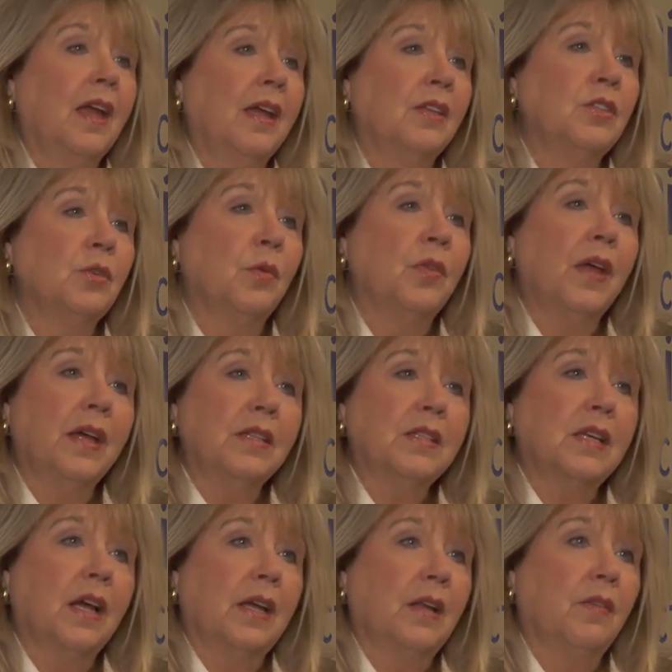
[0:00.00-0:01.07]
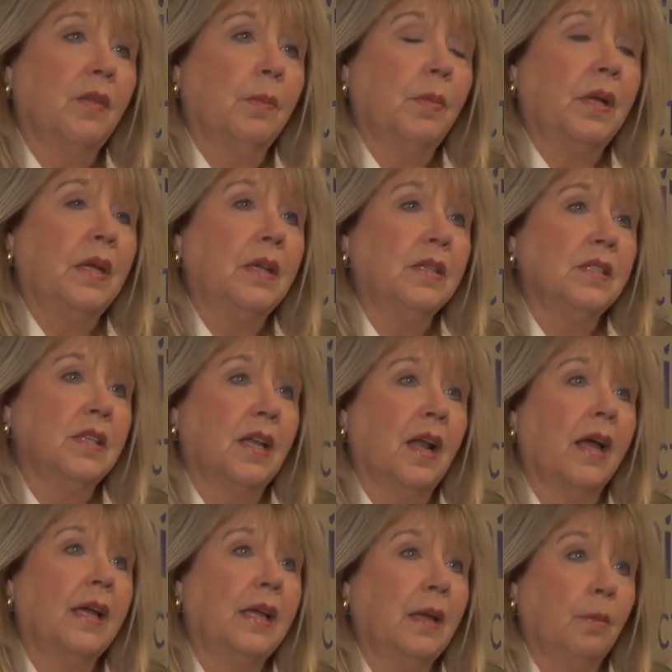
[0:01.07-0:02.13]
And so that's kind of the piece that
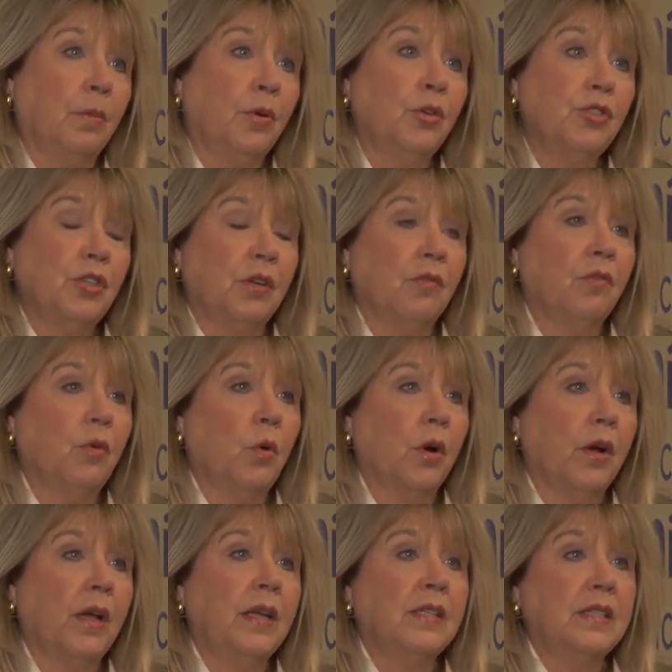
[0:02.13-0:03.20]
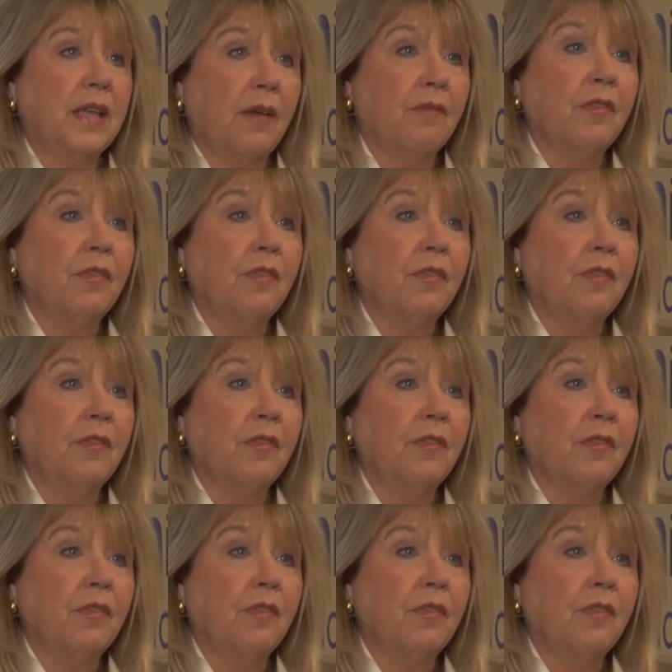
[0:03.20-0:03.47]
I keep pushing for is that